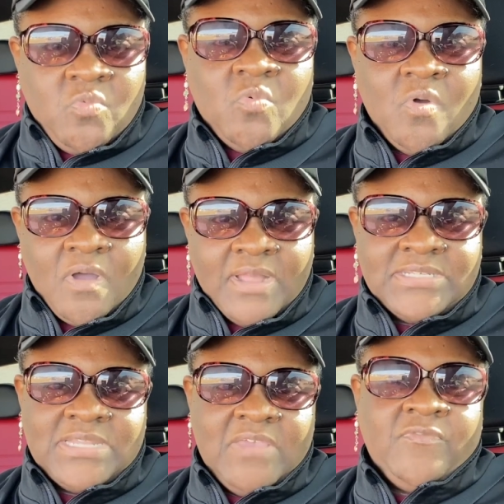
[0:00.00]

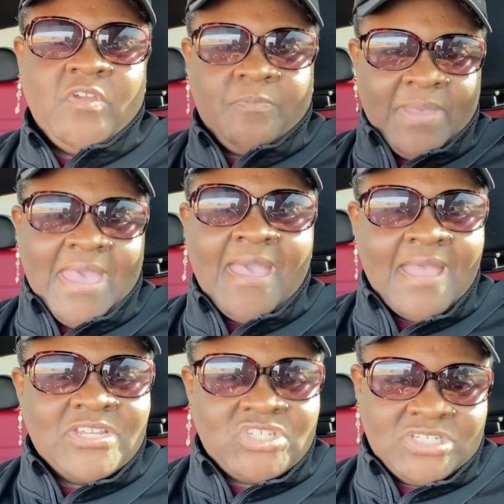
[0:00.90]
want if your
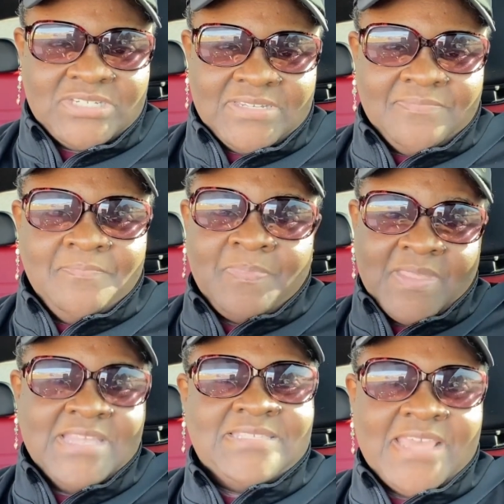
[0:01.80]
passion
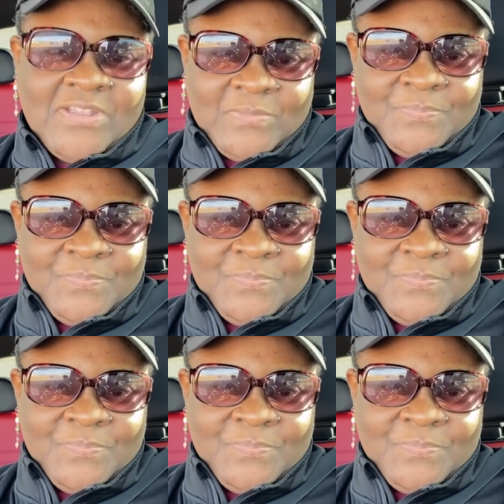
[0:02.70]
is there.